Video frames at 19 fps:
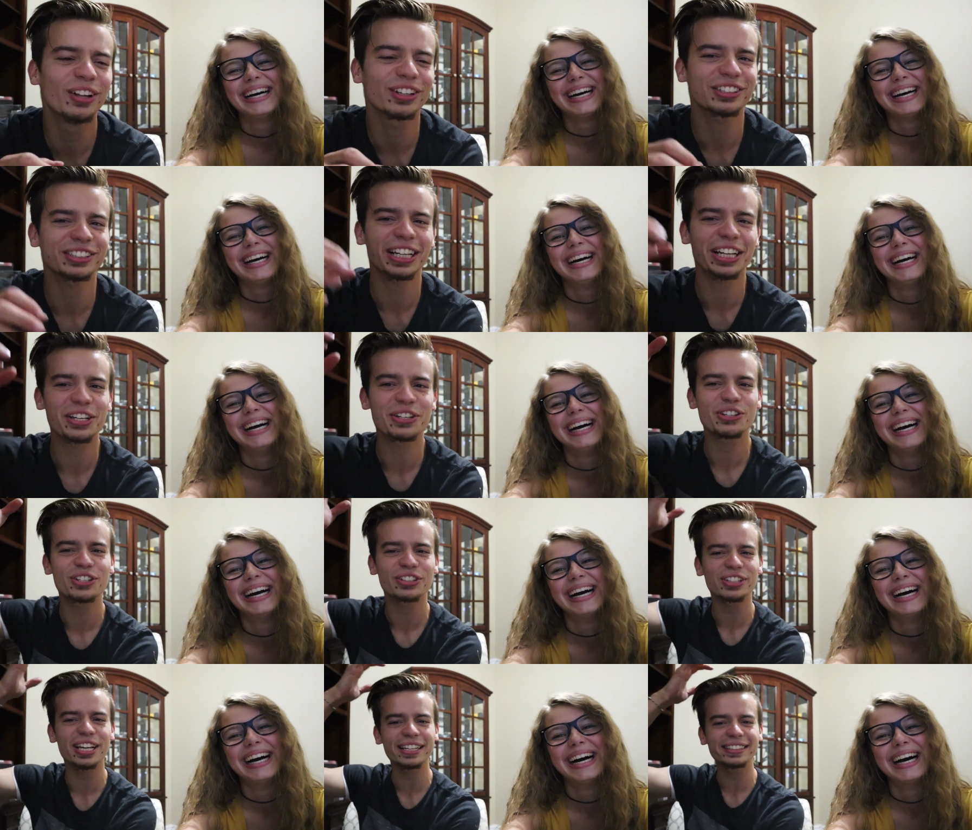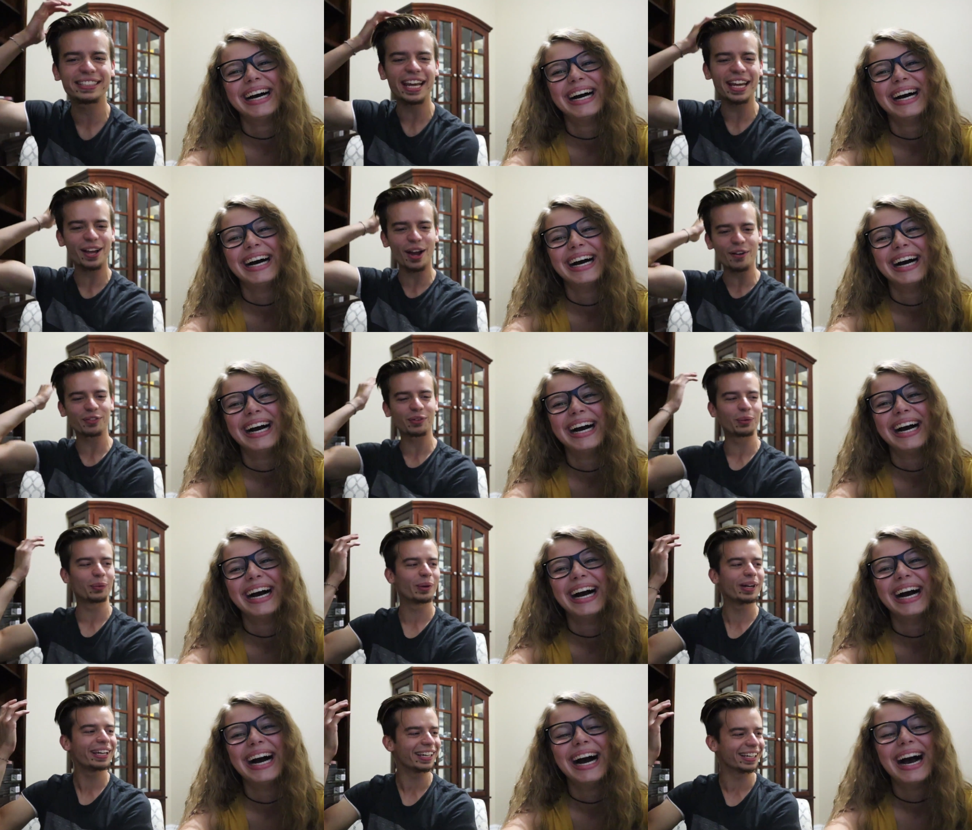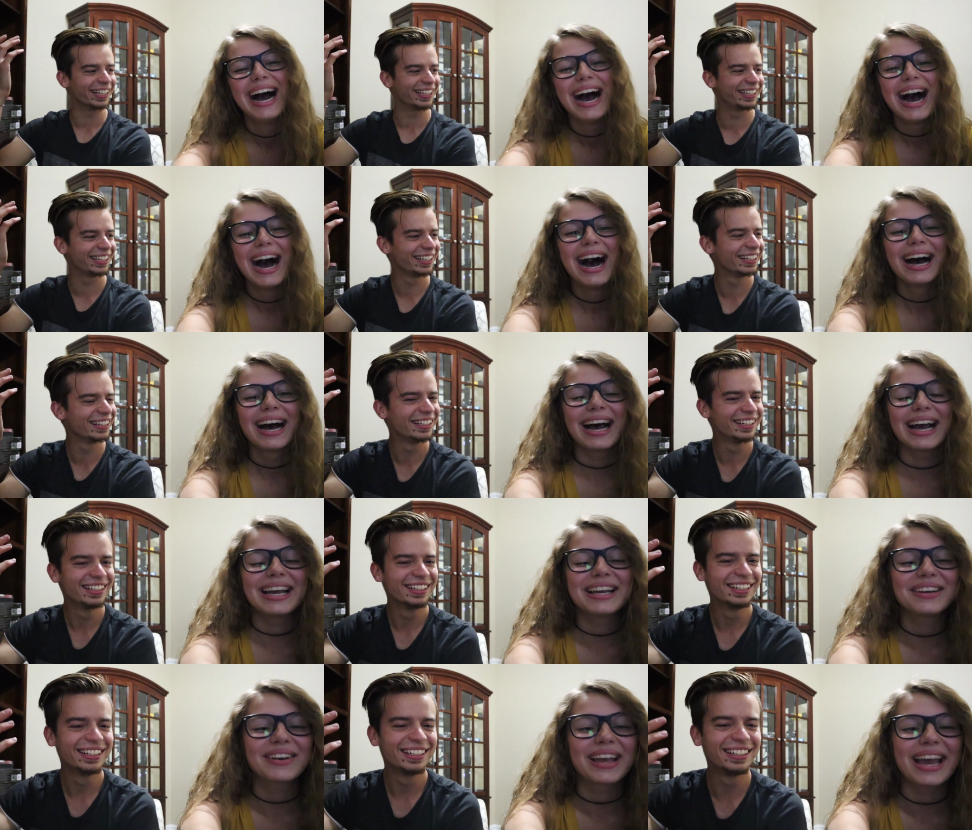Speaker 1: It looks like you just like take off a wig.
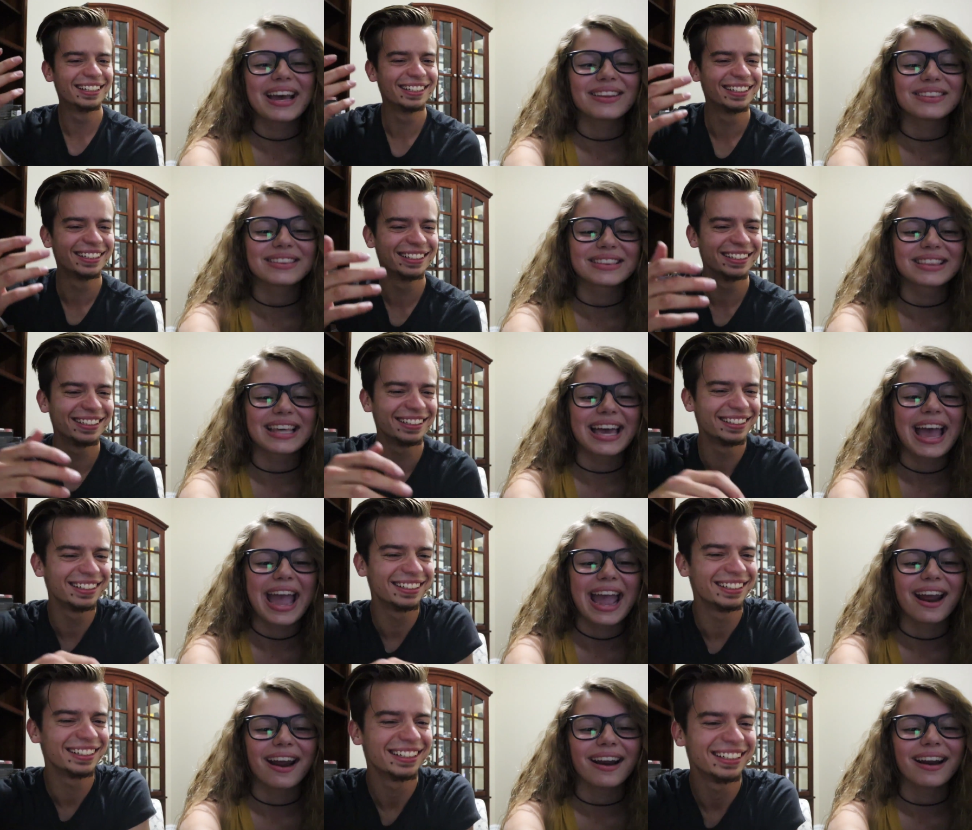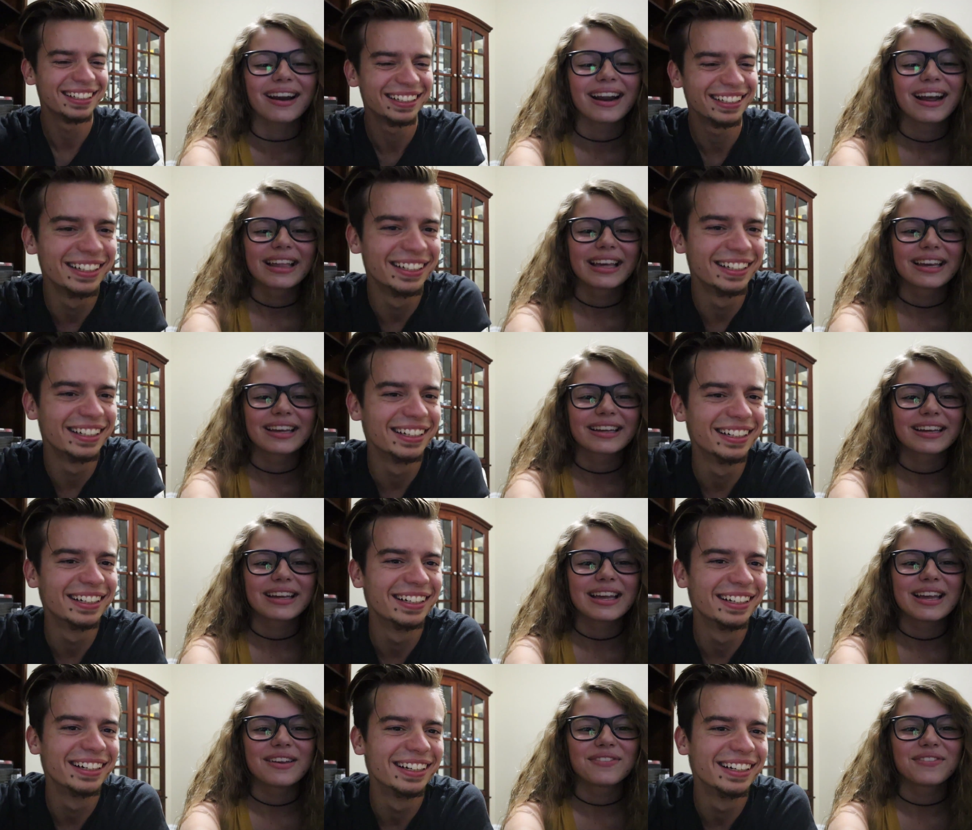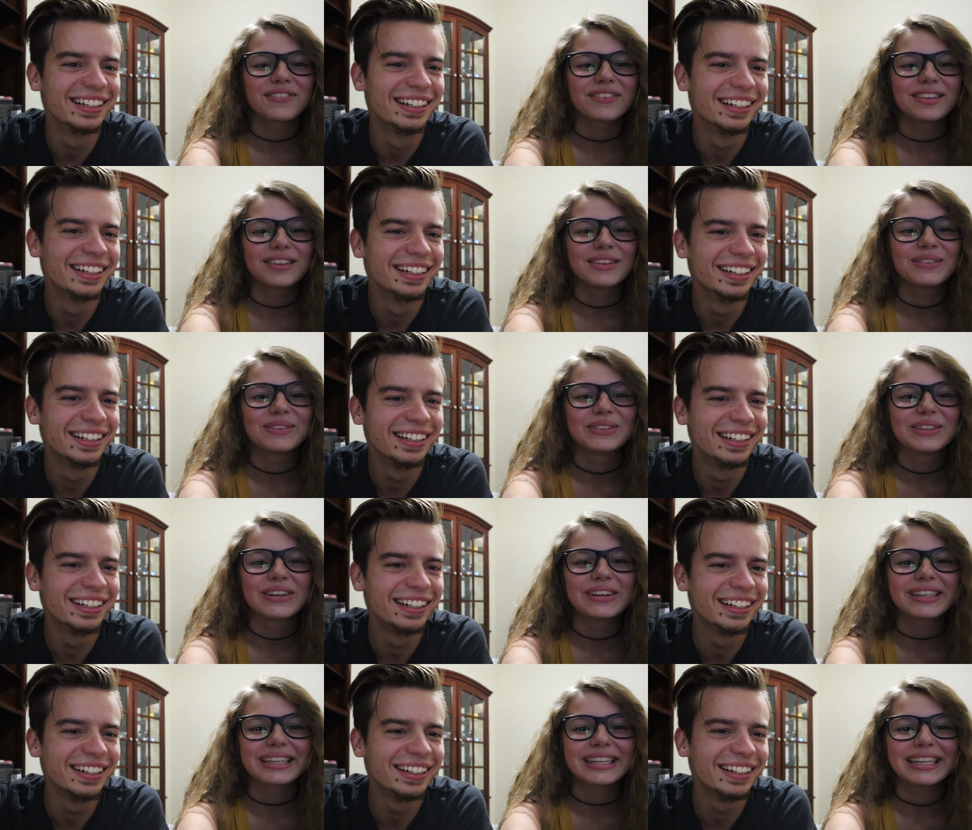
Speaker 2: I can't. The hair, like if you
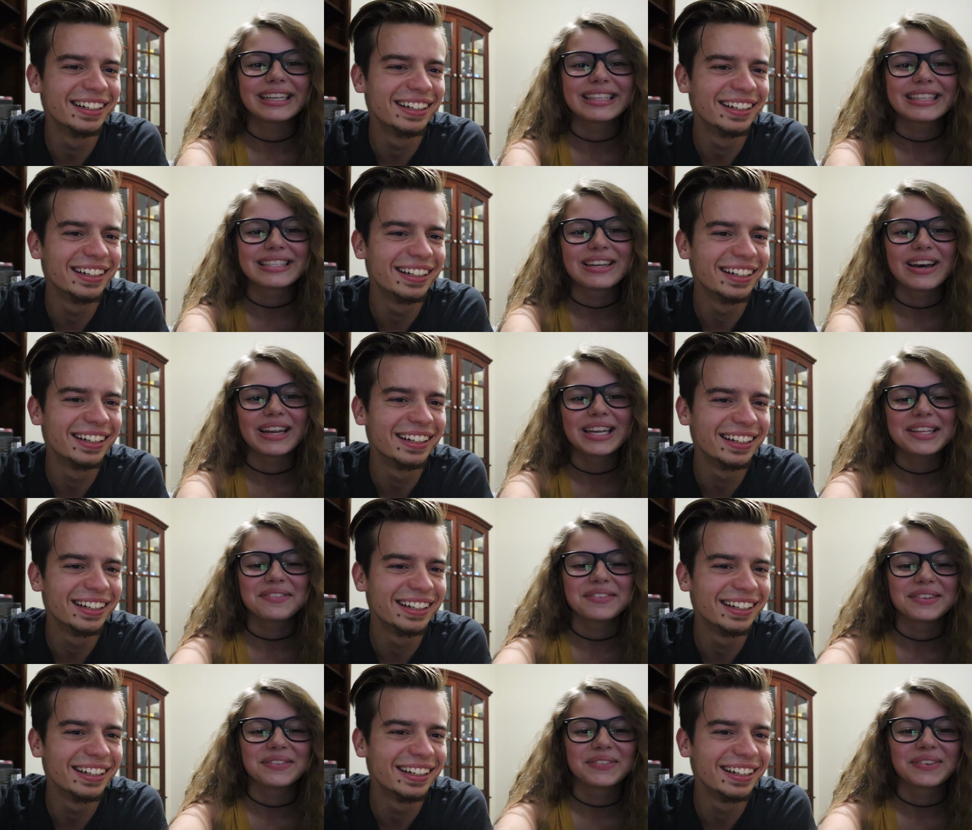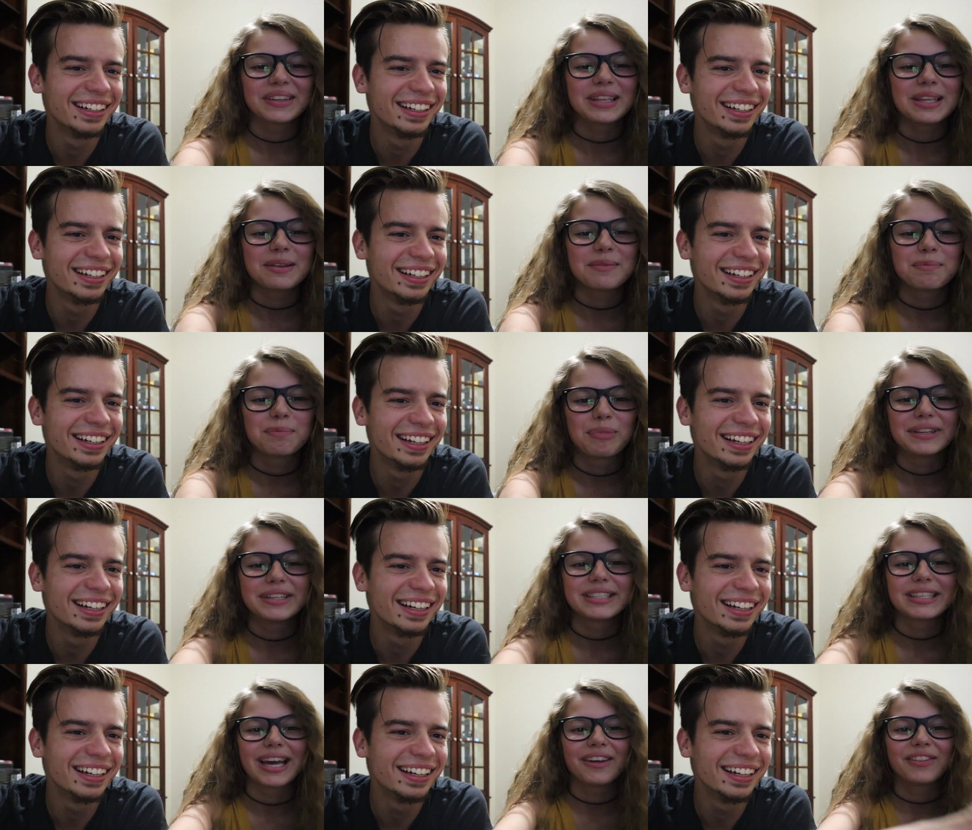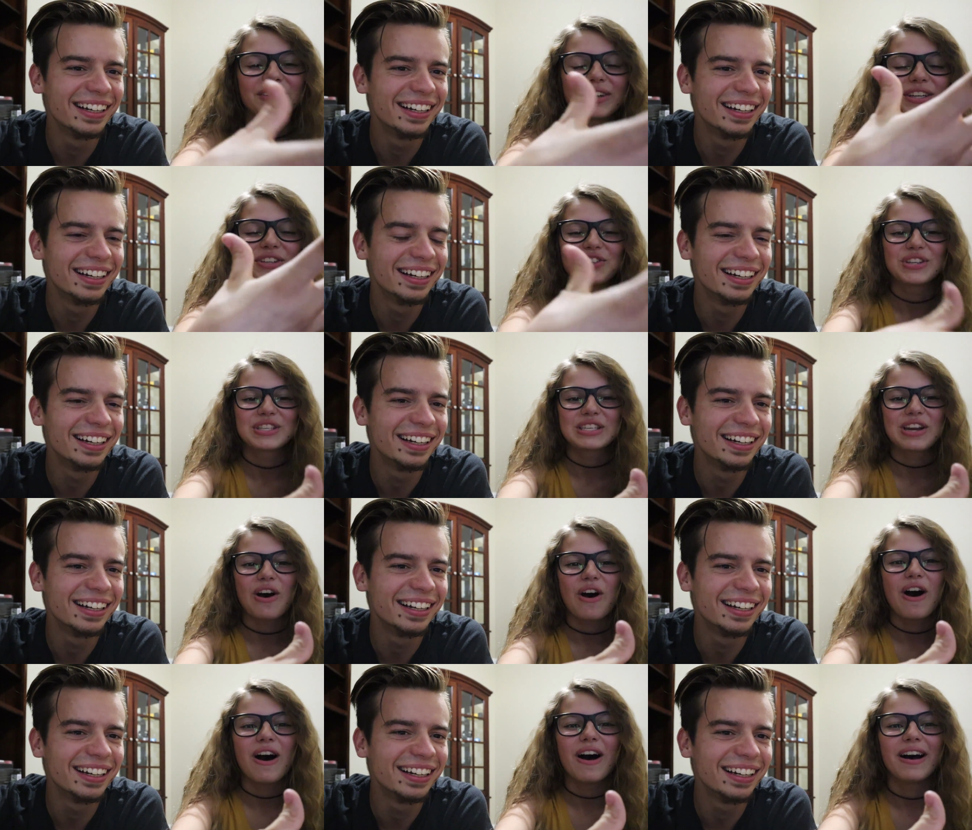look, it's not even really put together. It's just
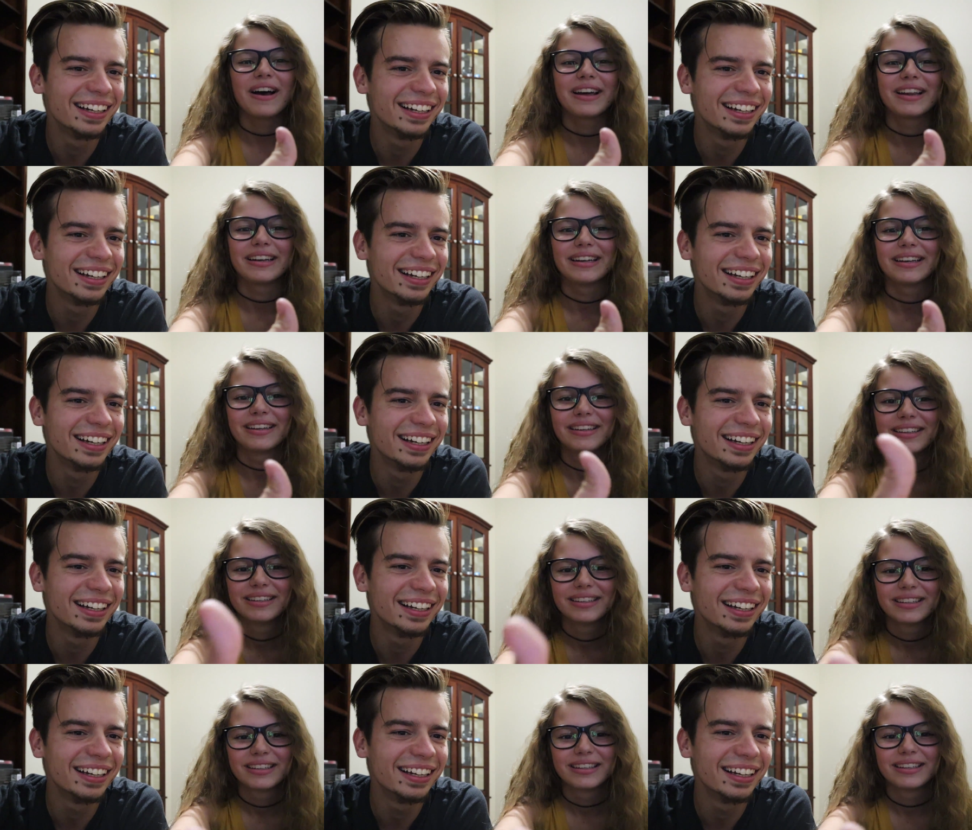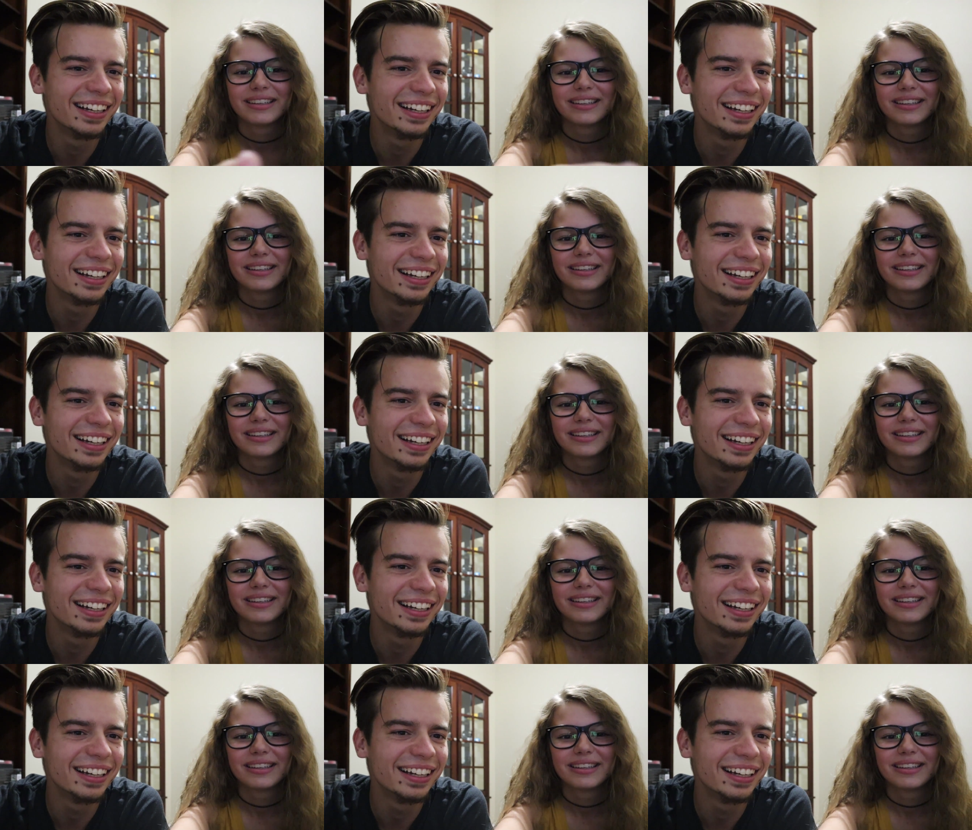on. No, they,